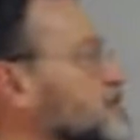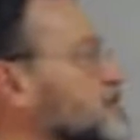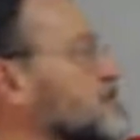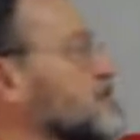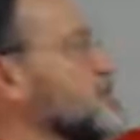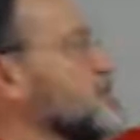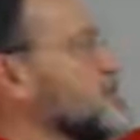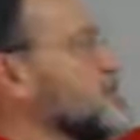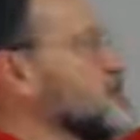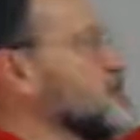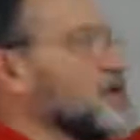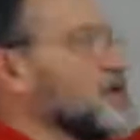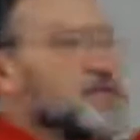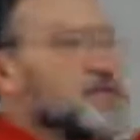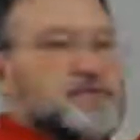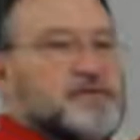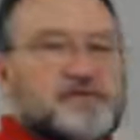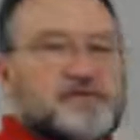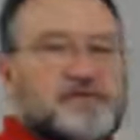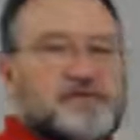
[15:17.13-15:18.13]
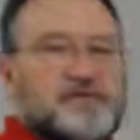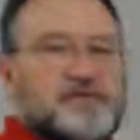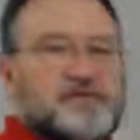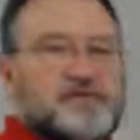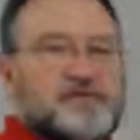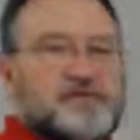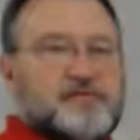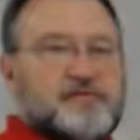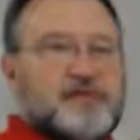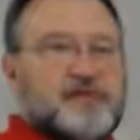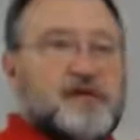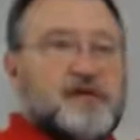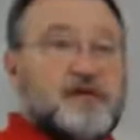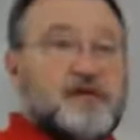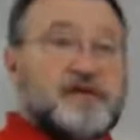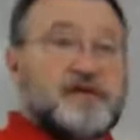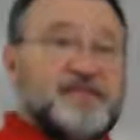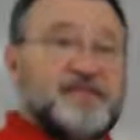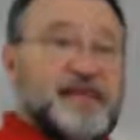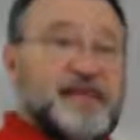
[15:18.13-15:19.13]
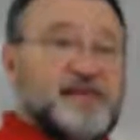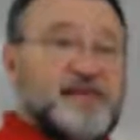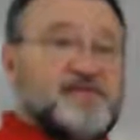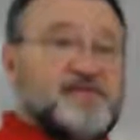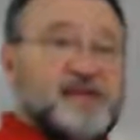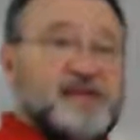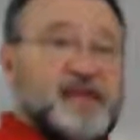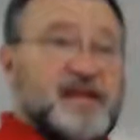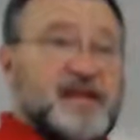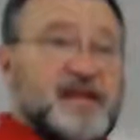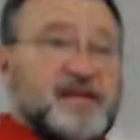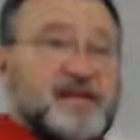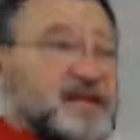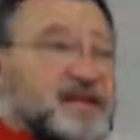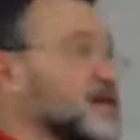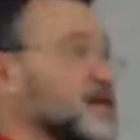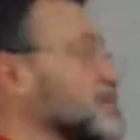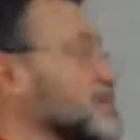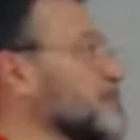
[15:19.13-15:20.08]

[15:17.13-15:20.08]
So this is what I start with. I write the acid again,